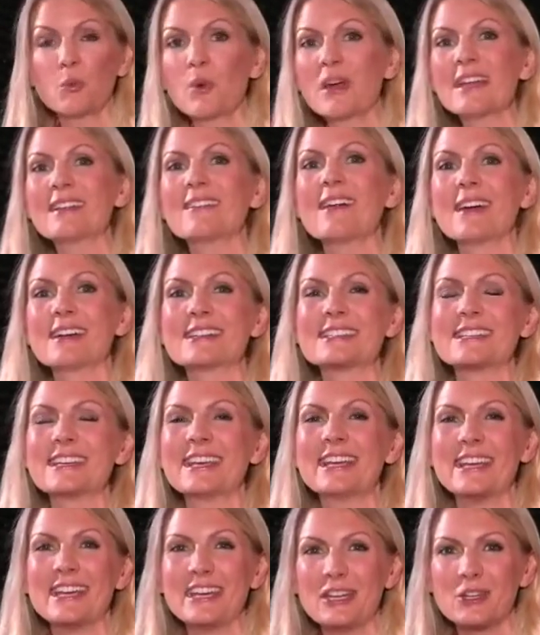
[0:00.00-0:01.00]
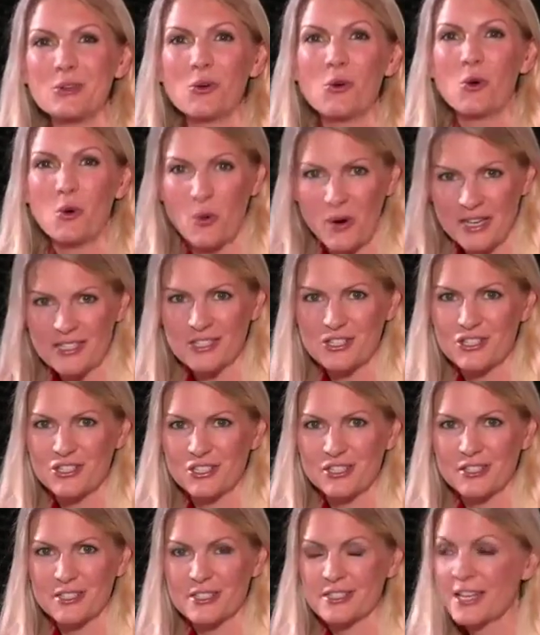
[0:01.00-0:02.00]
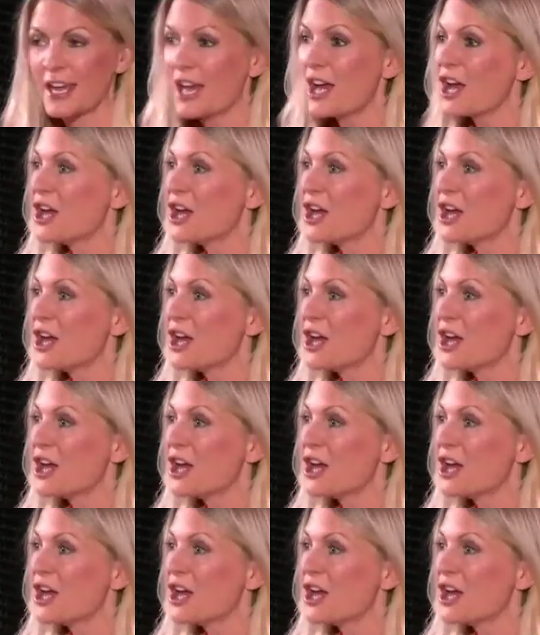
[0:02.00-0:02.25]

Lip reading: we'd like to hear your questions.